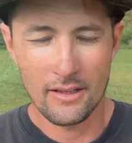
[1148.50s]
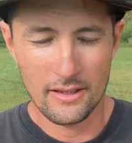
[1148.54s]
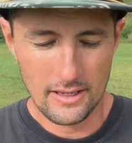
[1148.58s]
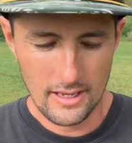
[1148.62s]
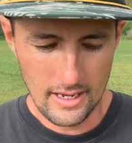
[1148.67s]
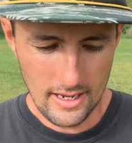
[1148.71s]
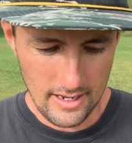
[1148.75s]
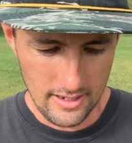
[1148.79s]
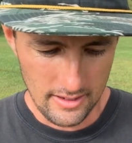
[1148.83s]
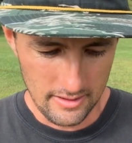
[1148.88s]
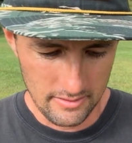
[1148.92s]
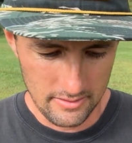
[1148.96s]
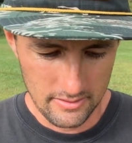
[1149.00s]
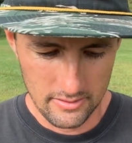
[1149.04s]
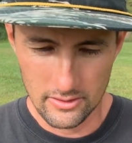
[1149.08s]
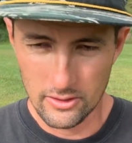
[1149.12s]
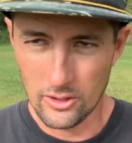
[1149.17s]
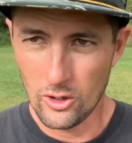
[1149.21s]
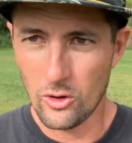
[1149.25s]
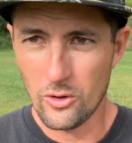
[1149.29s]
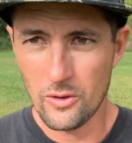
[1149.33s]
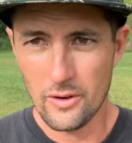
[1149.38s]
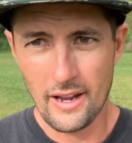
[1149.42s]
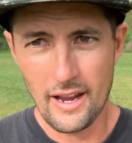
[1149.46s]
Okay,
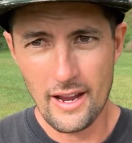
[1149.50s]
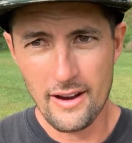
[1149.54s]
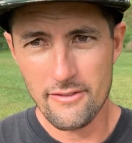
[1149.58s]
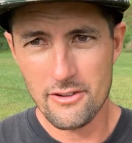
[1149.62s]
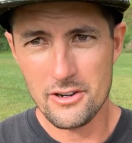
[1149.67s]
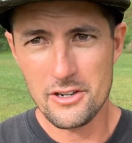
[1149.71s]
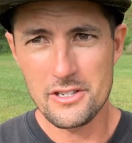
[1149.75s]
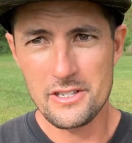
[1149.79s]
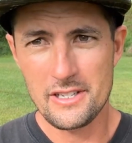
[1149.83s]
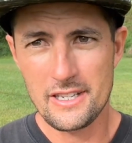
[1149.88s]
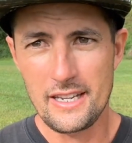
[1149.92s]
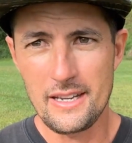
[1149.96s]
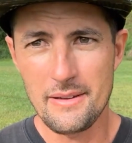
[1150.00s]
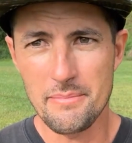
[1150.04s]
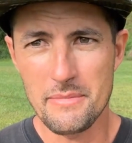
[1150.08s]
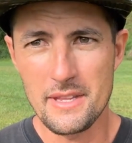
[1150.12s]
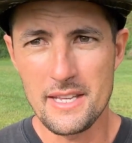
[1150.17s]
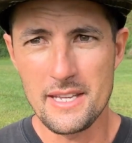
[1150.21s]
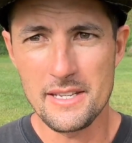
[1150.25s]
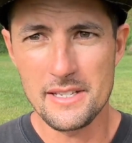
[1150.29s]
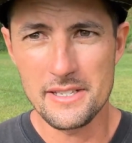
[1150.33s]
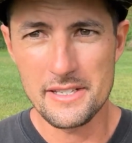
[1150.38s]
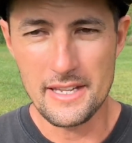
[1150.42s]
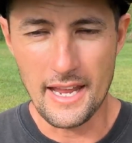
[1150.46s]
don't ever skip
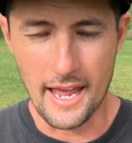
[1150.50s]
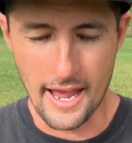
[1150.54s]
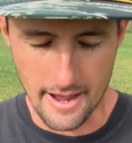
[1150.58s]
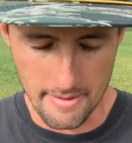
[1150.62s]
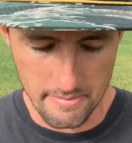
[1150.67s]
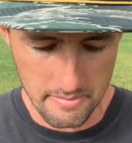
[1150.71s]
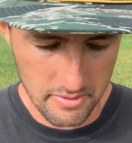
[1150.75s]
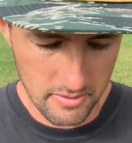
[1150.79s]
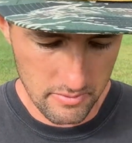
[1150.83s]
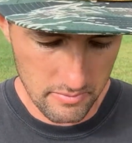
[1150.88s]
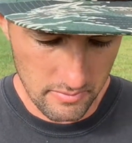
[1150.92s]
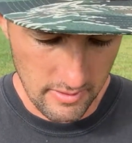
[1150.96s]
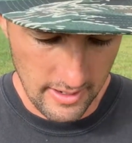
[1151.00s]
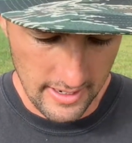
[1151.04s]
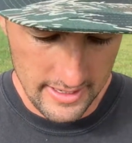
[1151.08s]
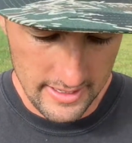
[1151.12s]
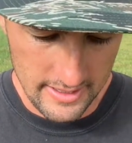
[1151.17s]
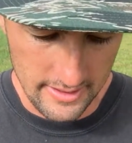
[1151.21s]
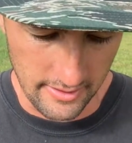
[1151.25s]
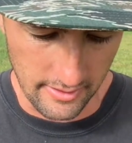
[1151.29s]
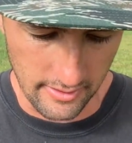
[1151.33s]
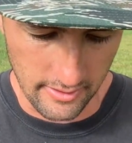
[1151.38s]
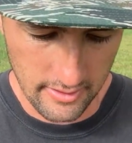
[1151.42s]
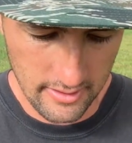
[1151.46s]
this step right
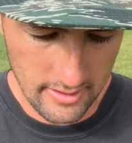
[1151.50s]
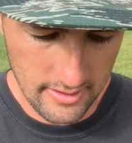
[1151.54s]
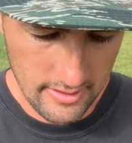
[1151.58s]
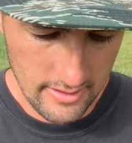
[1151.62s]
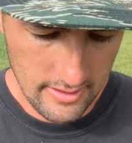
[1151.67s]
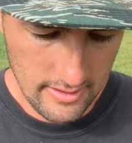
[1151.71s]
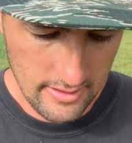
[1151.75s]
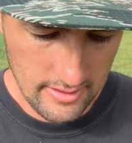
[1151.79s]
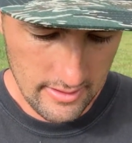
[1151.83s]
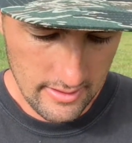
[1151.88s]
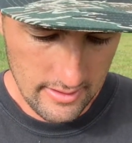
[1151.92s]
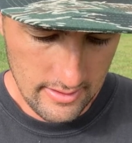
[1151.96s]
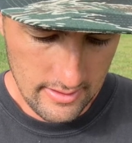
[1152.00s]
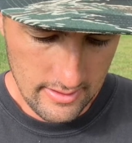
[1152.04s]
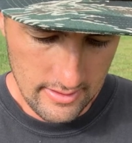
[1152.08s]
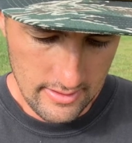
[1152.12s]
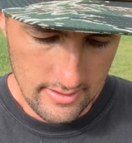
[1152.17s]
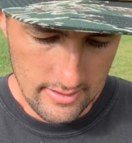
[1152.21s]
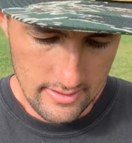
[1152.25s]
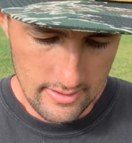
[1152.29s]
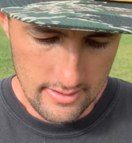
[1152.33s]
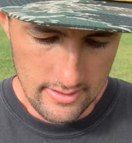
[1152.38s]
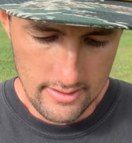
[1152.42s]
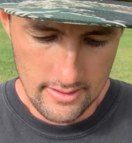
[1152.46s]
here.
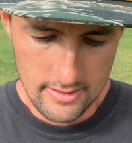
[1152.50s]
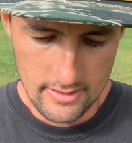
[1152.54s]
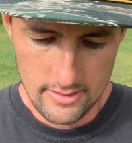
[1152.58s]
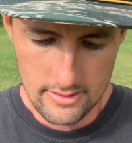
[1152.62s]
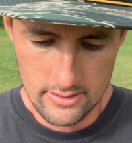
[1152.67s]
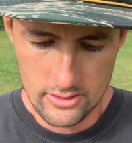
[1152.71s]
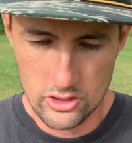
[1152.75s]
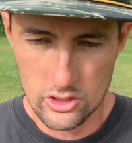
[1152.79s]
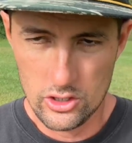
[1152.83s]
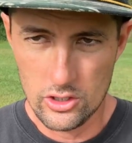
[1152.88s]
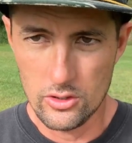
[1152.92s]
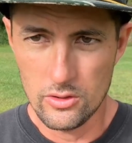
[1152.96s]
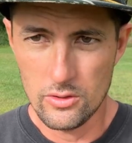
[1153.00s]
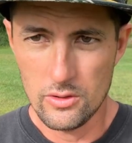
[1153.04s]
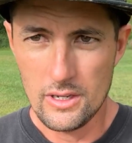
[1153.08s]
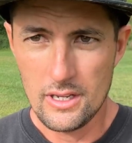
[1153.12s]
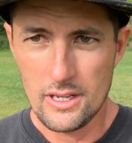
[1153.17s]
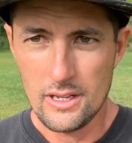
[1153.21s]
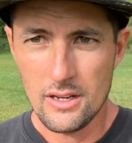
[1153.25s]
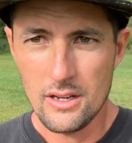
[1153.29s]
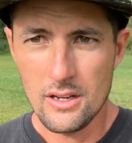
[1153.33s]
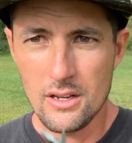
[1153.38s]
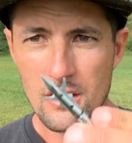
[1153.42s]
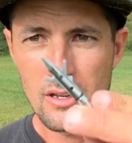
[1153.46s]

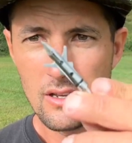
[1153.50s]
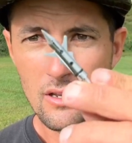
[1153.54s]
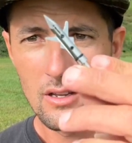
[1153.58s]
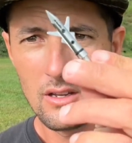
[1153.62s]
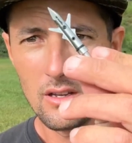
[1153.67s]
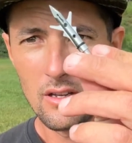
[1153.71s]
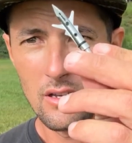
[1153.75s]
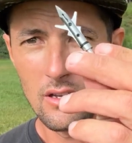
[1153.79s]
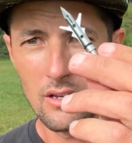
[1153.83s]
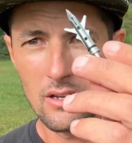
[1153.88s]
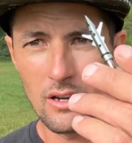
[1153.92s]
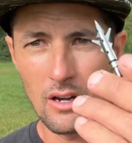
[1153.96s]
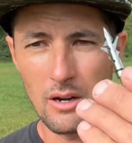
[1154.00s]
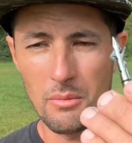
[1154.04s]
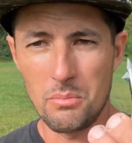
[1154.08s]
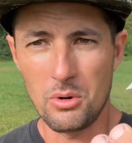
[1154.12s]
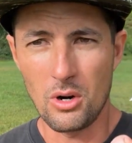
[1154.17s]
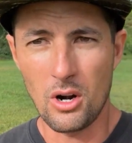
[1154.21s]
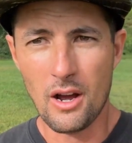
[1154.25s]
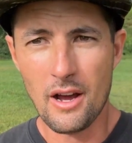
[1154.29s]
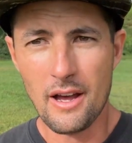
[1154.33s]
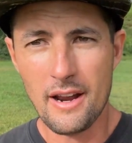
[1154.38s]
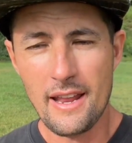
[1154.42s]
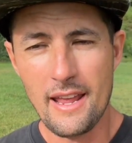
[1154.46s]
Shooting a
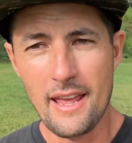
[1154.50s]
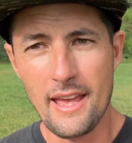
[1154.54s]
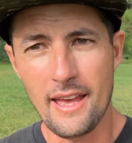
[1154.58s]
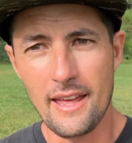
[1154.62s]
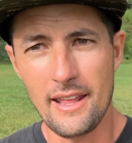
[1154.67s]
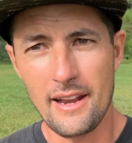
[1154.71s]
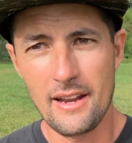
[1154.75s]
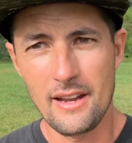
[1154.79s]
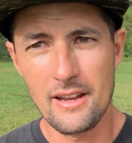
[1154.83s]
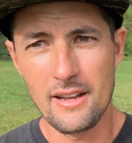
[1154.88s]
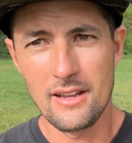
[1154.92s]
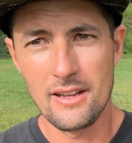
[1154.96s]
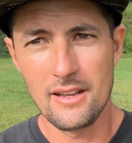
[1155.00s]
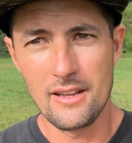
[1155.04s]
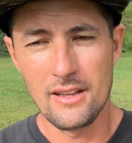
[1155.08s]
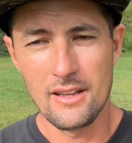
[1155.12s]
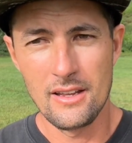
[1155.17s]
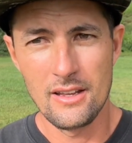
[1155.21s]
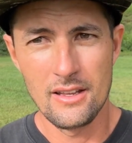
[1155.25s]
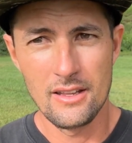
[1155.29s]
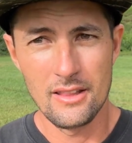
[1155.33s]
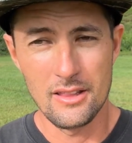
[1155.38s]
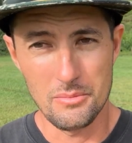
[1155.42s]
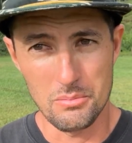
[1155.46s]
broadhead,
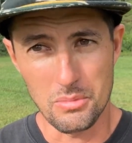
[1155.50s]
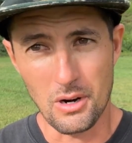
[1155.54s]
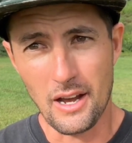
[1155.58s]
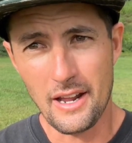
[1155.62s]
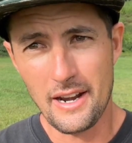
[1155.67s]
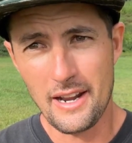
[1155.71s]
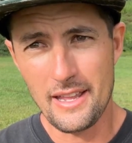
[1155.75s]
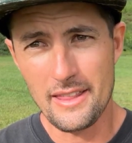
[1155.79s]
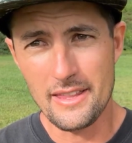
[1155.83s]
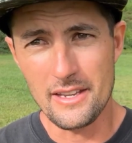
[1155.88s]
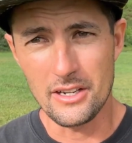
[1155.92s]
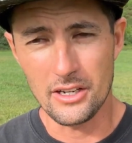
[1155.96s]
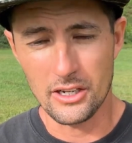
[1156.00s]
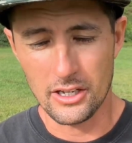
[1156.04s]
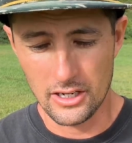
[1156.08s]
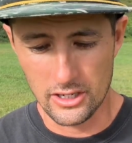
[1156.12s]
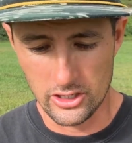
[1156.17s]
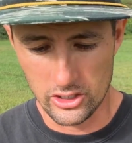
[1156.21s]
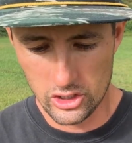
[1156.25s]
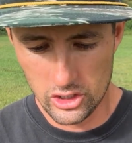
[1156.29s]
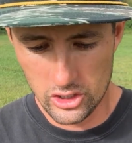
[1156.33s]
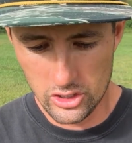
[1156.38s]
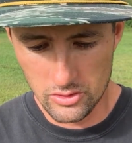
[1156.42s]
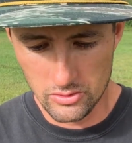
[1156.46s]
the broadhead that you're gonna
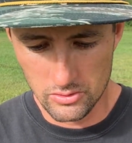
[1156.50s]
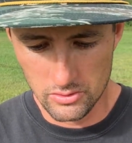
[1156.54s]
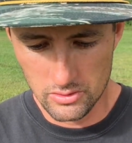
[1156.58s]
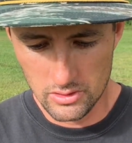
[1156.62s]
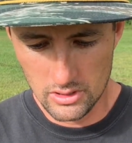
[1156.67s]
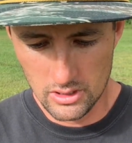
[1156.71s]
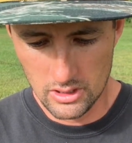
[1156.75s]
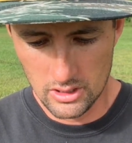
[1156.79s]
shoot